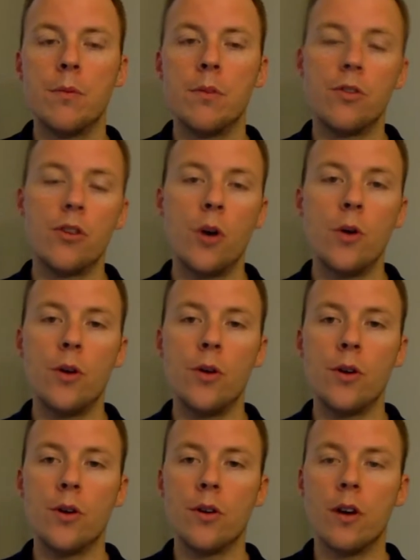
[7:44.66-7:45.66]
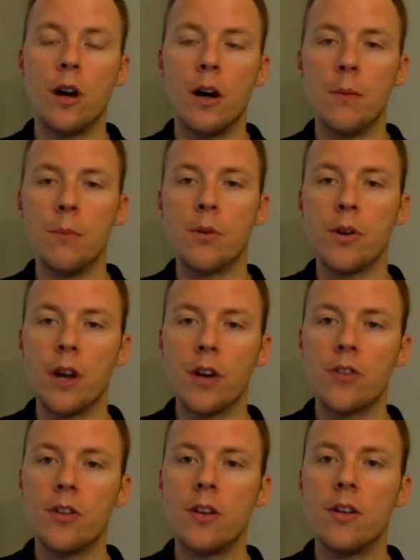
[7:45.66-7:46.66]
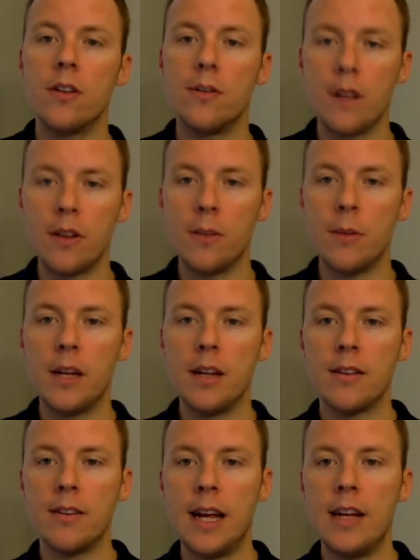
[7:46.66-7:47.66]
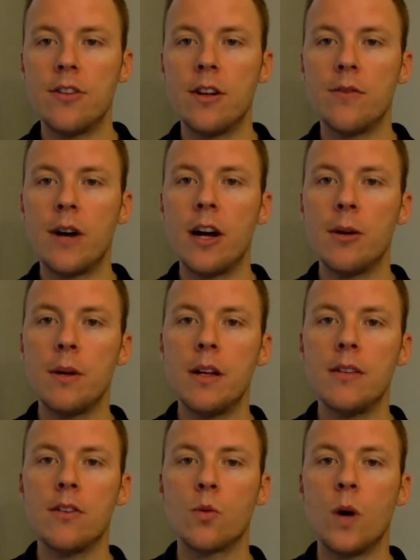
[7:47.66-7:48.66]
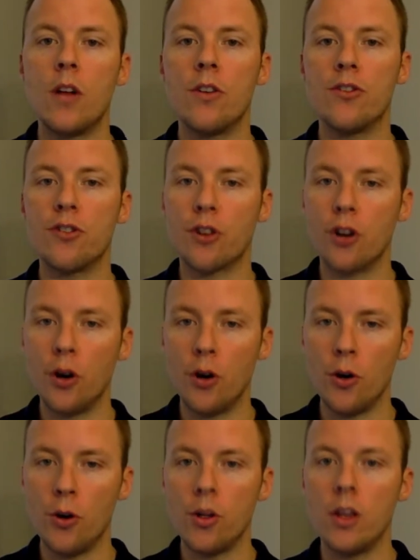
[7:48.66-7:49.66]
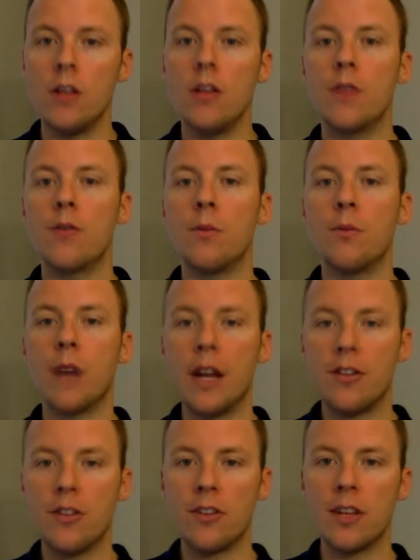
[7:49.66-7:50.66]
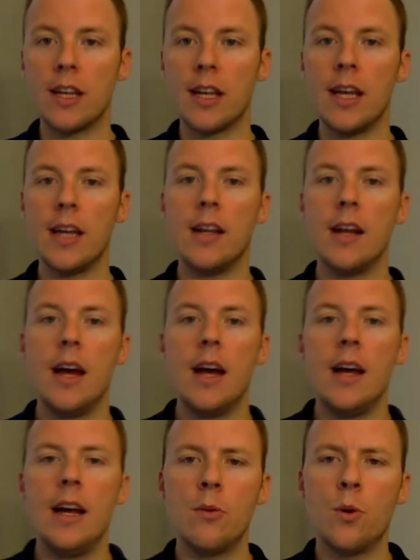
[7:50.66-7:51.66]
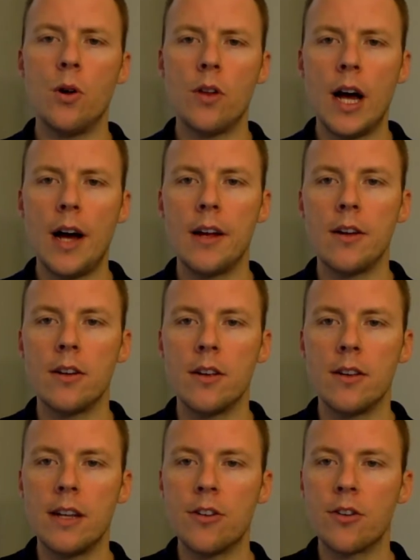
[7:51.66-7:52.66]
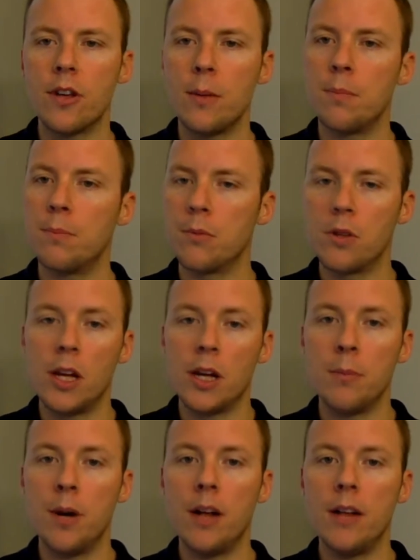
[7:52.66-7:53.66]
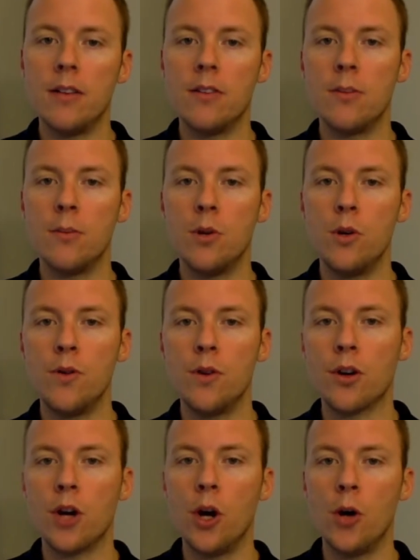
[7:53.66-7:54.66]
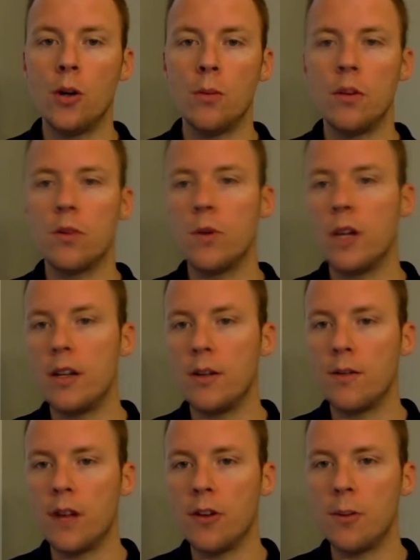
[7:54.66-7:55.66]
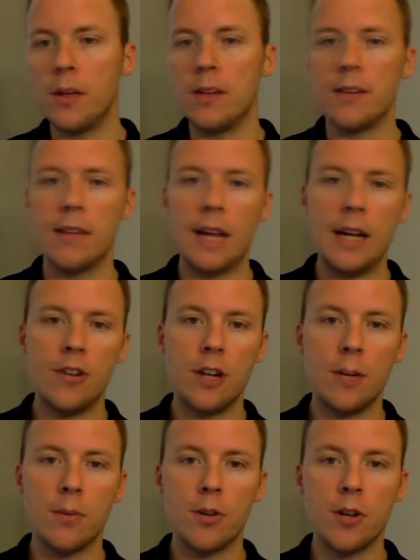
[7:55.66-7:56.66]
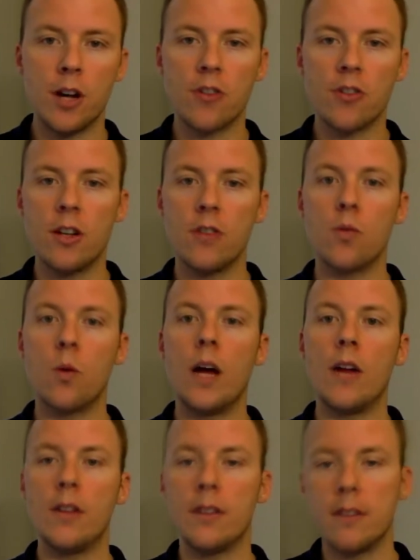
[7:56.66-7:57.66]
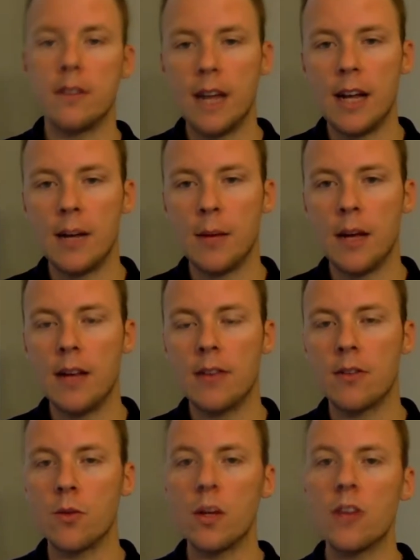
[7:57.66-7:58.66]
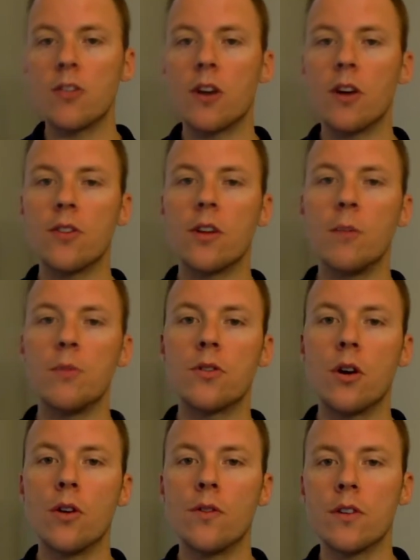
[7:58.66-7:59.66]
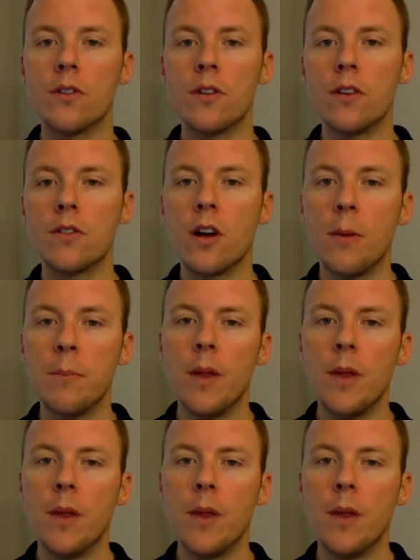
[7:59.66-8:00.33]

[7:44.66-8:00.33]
show you your production, development, and staging environments, as well as your code and the different branches in Git. And it will allow you to essentially click buttons to move your code in between development, staging, and production, as well as the database, and restart some services.